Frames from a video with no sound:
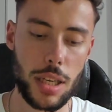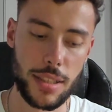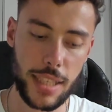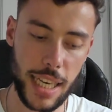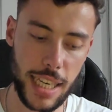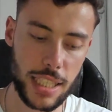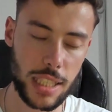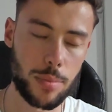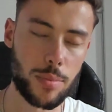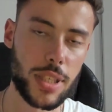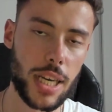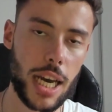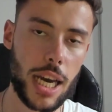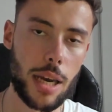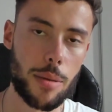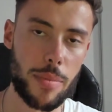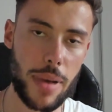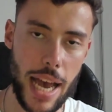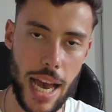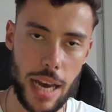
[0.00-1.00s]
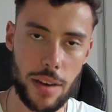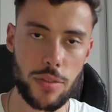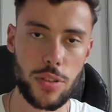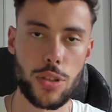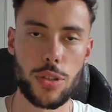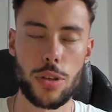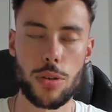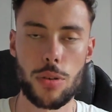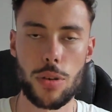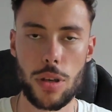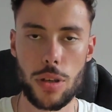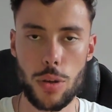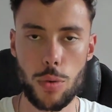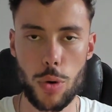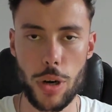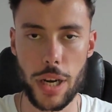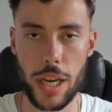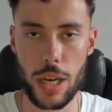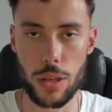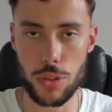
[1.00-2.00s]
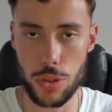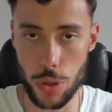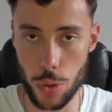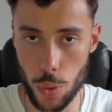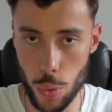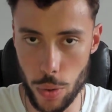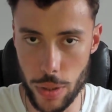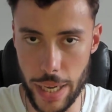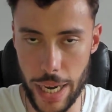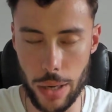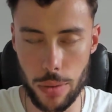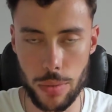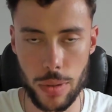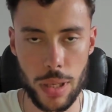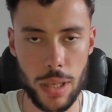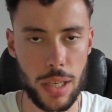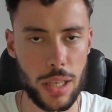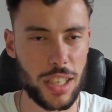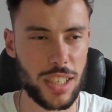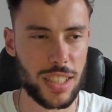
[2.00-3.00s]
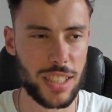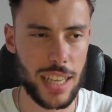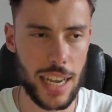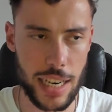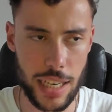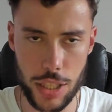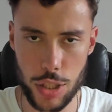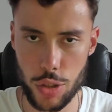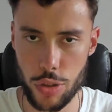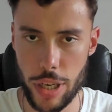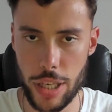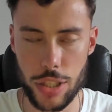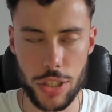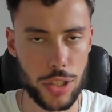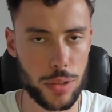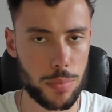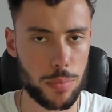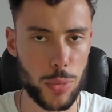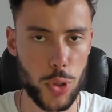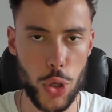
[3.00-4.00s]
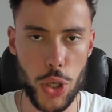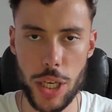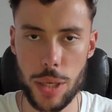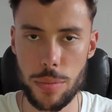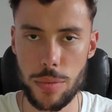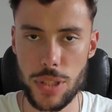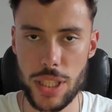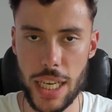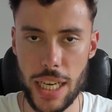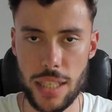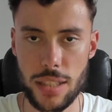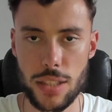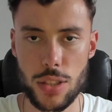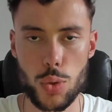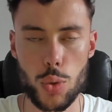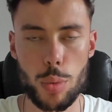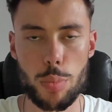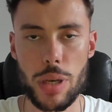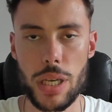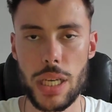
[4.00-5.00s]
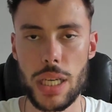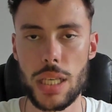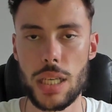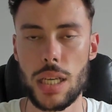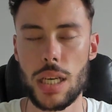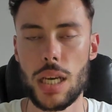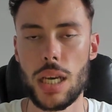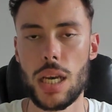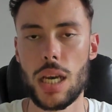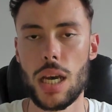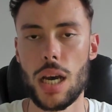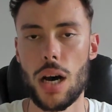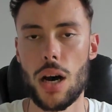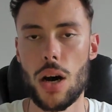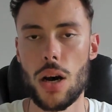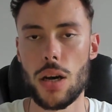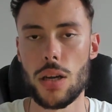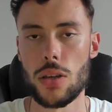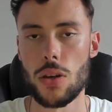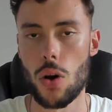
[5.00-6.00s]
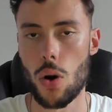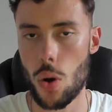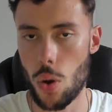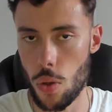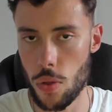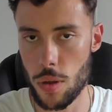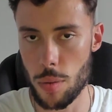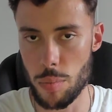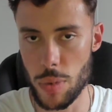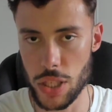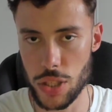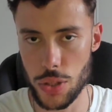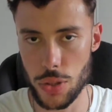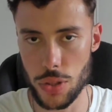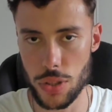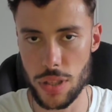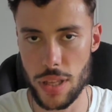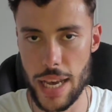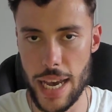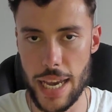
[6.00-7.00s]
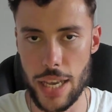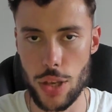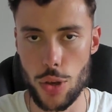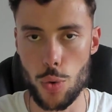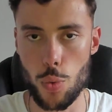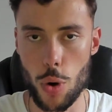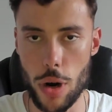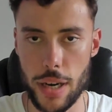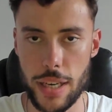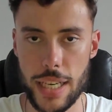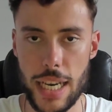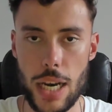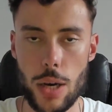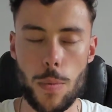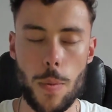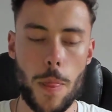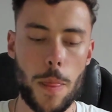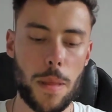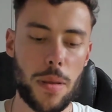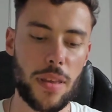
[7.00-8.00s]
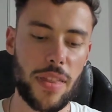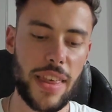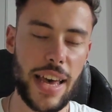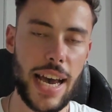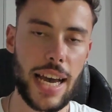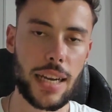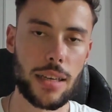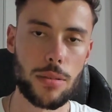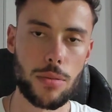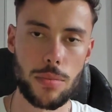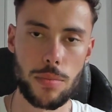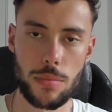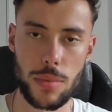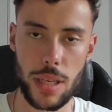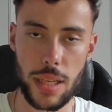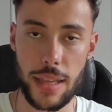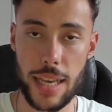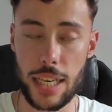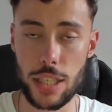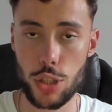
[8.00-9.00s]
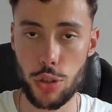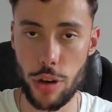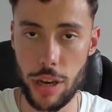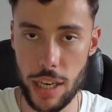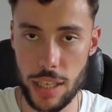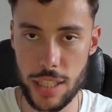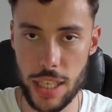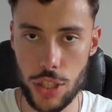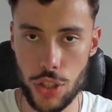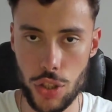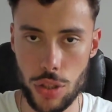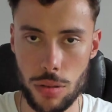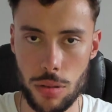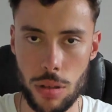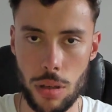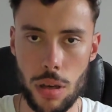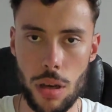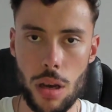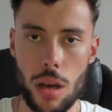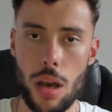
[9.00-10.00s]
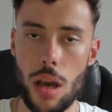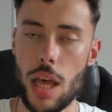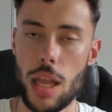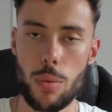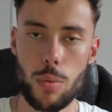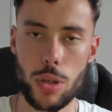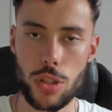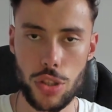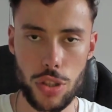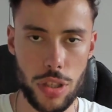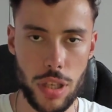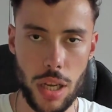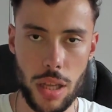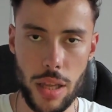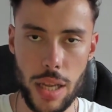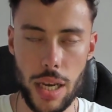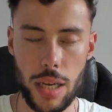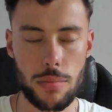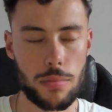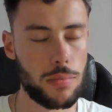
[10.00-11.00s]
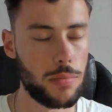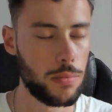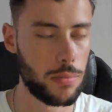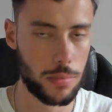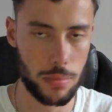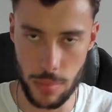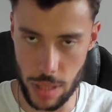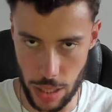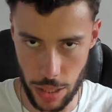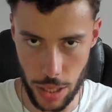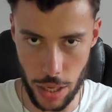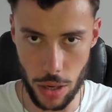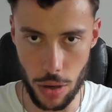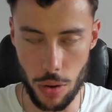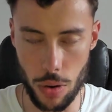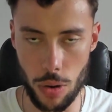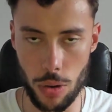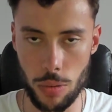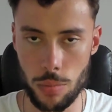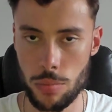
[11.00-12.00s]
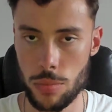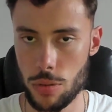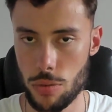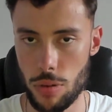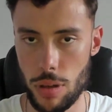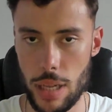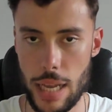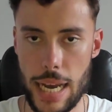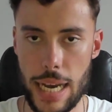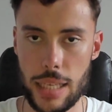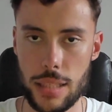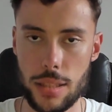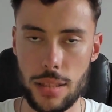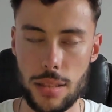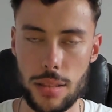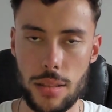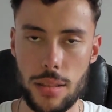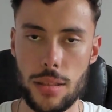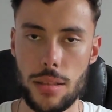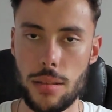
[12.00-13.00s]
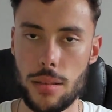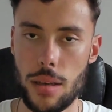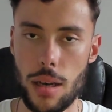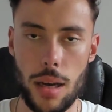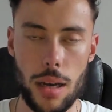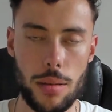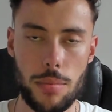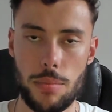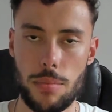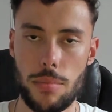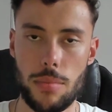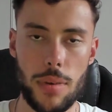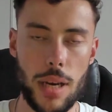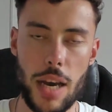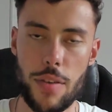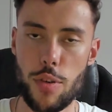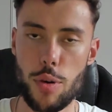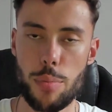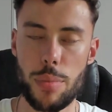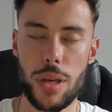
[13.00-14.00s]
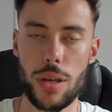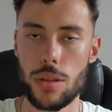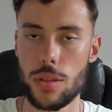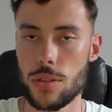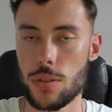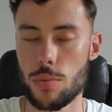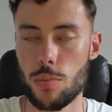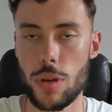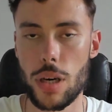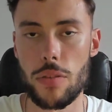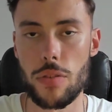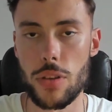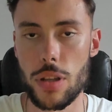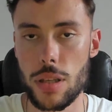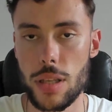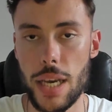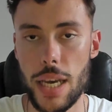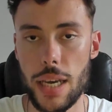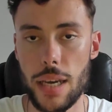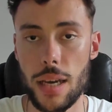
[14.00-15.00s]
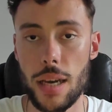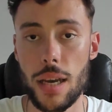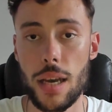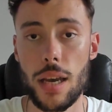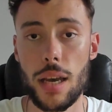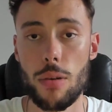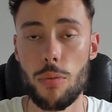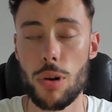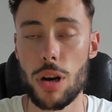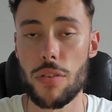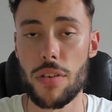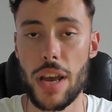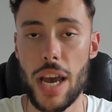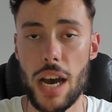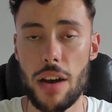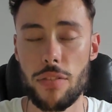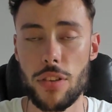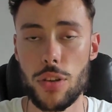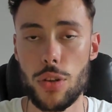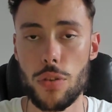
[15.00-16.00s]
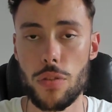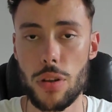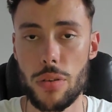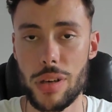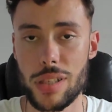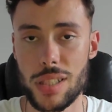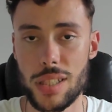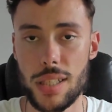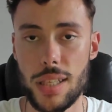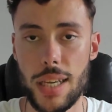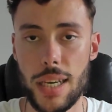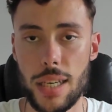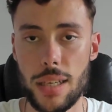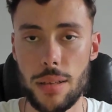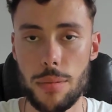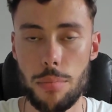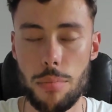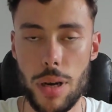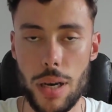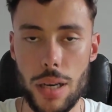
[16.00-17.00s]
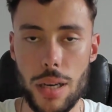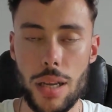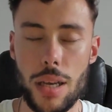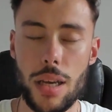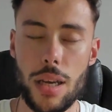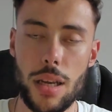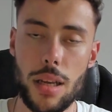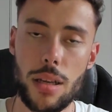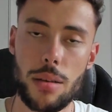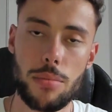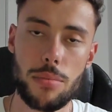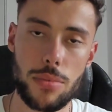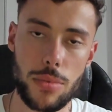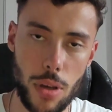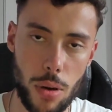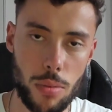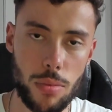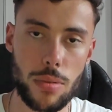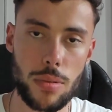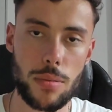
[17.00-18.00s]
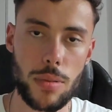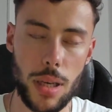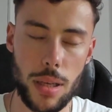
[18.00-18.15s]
take some time after your workouts to cool down. Static stretch, 30 seconds to a minute on all the muscles that you worked out that in that training session. And then once you're done that, then you can go home, relax, have your meals, whatever you have to do for the rest of the day. But don't